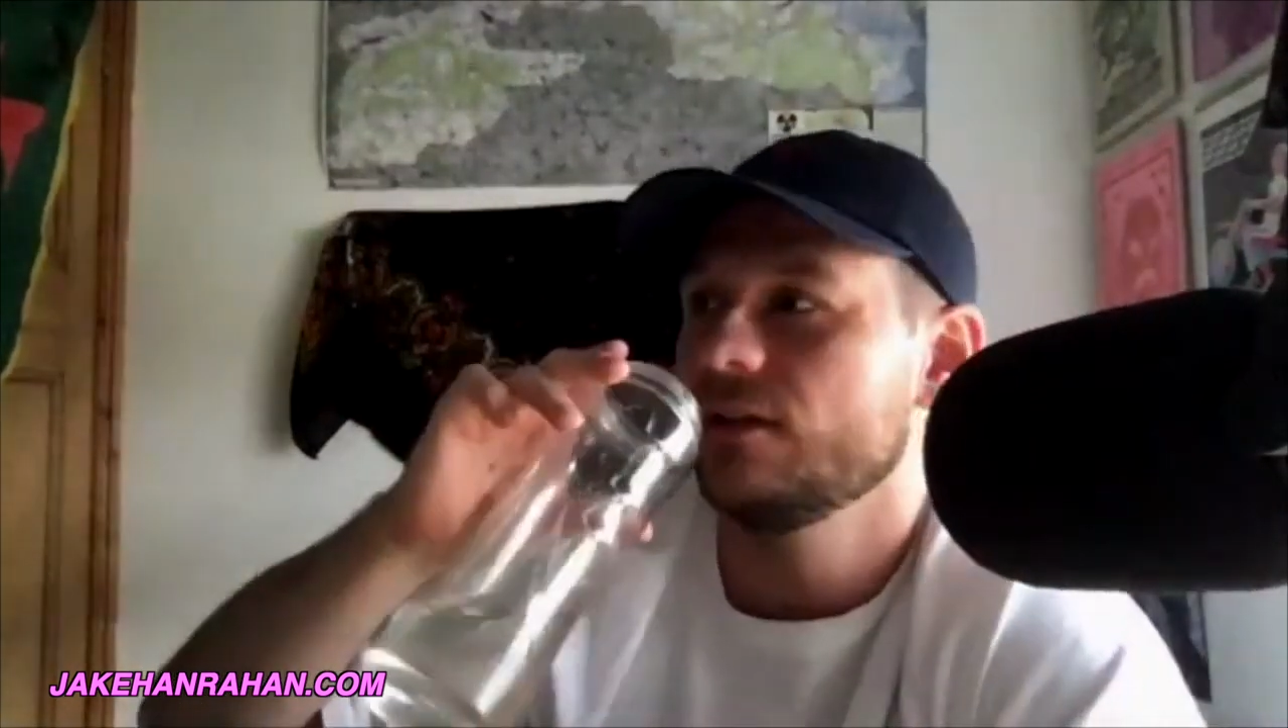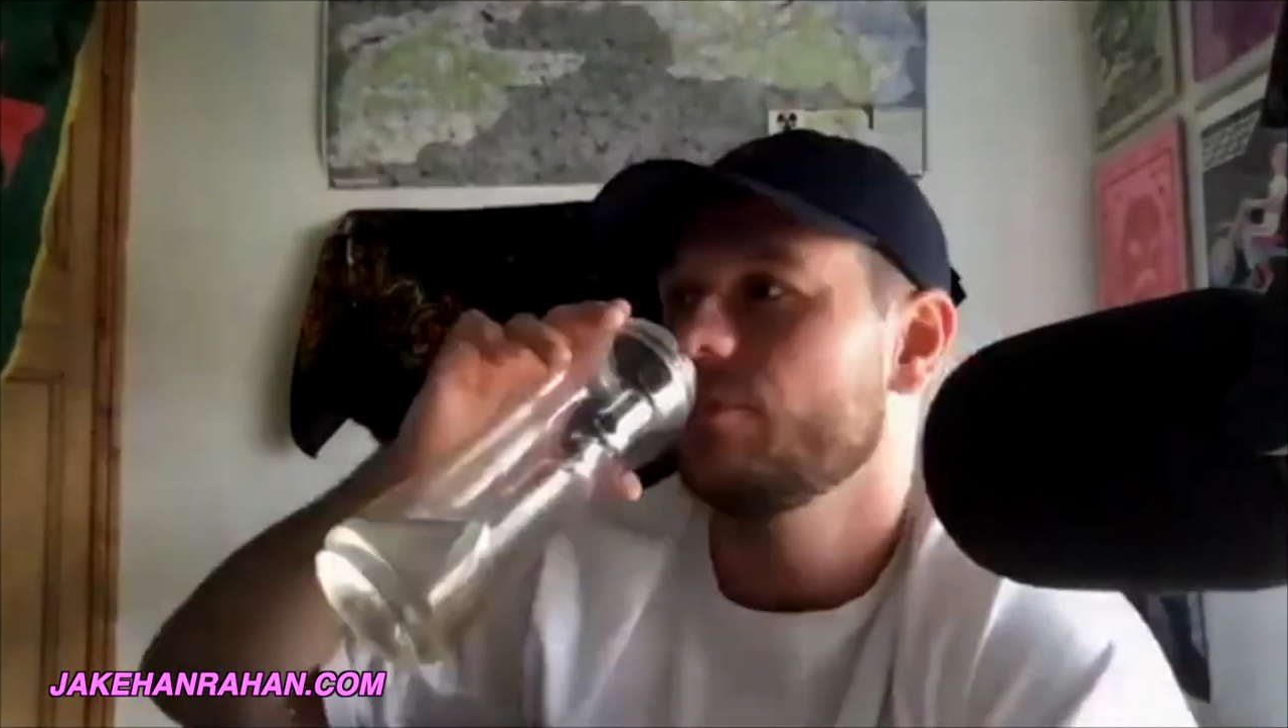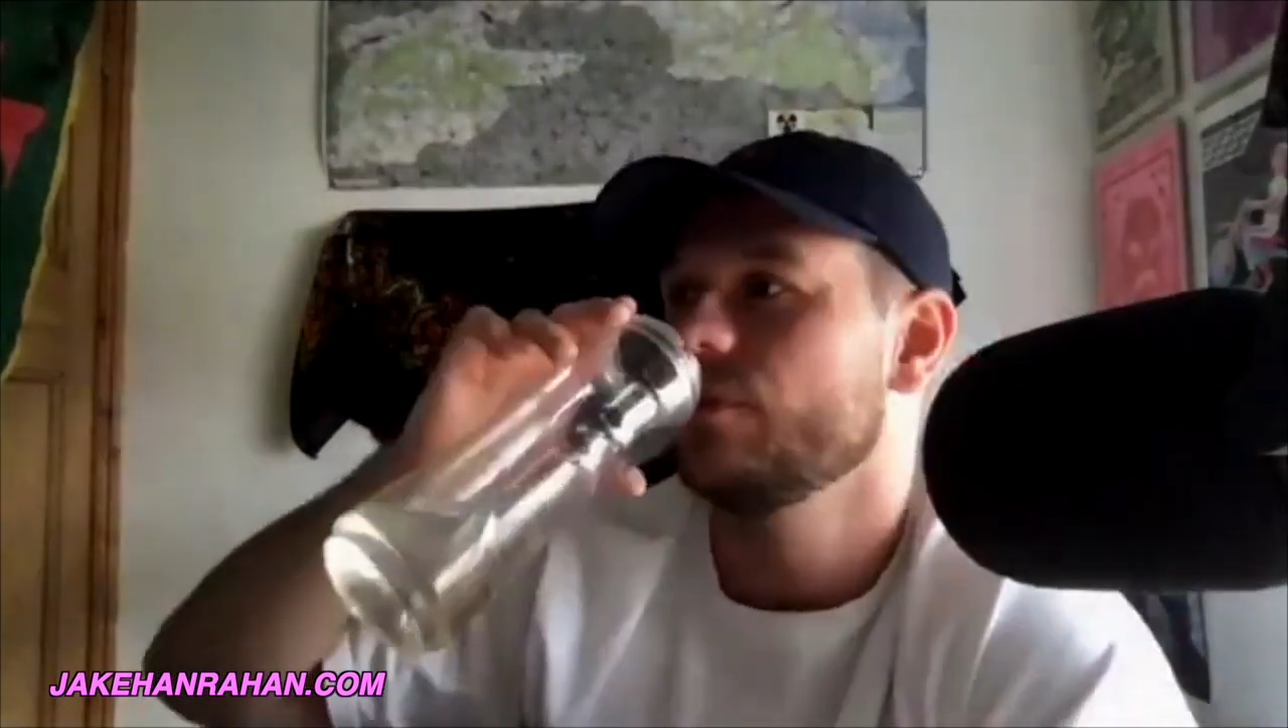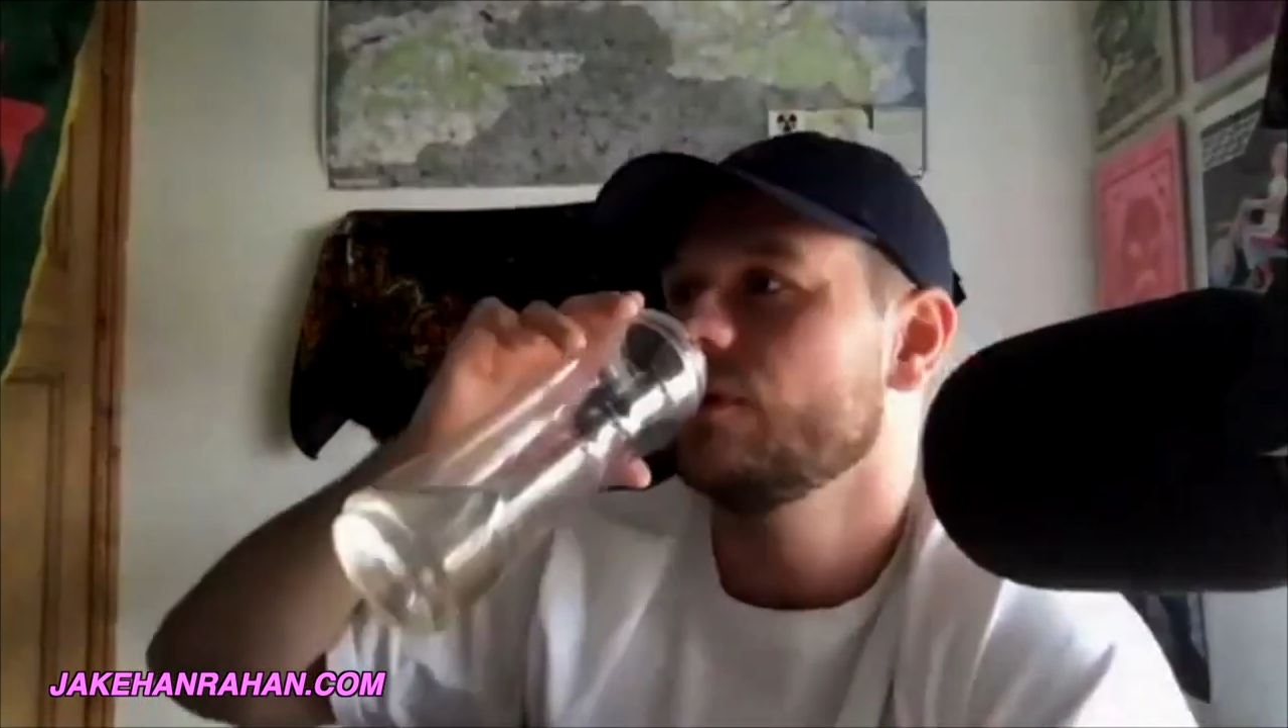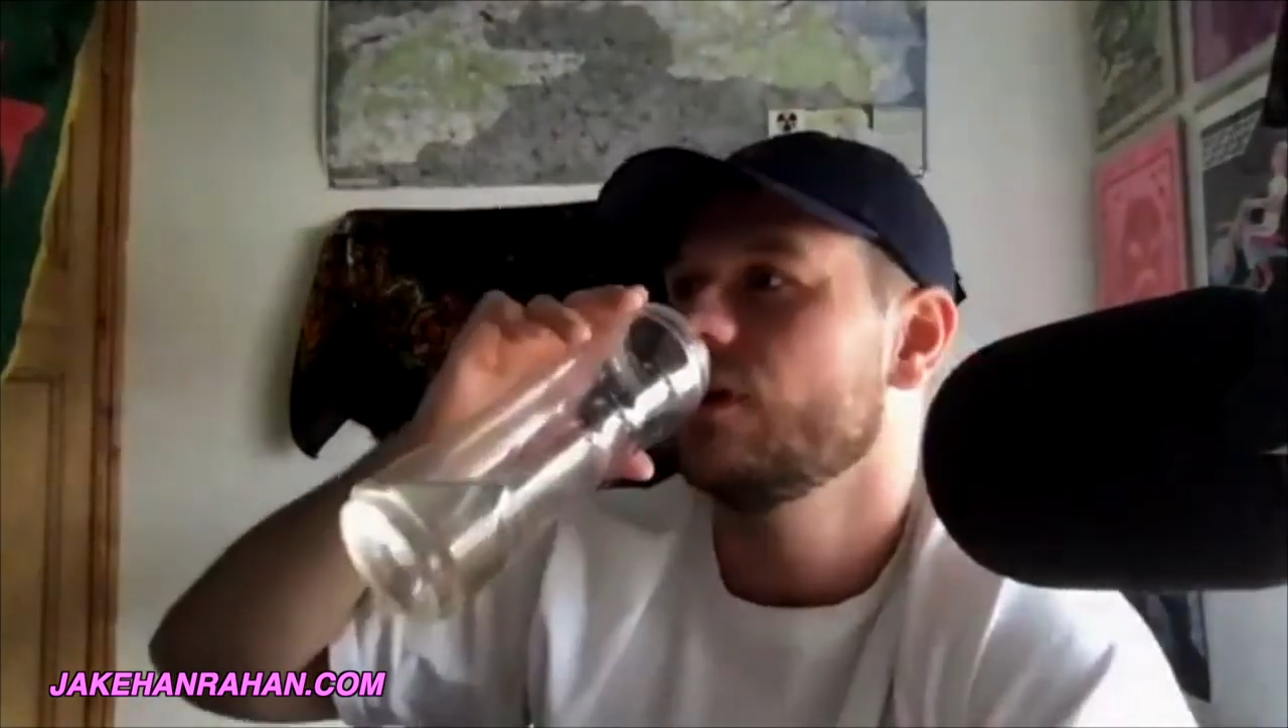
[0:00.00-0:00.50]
what happened.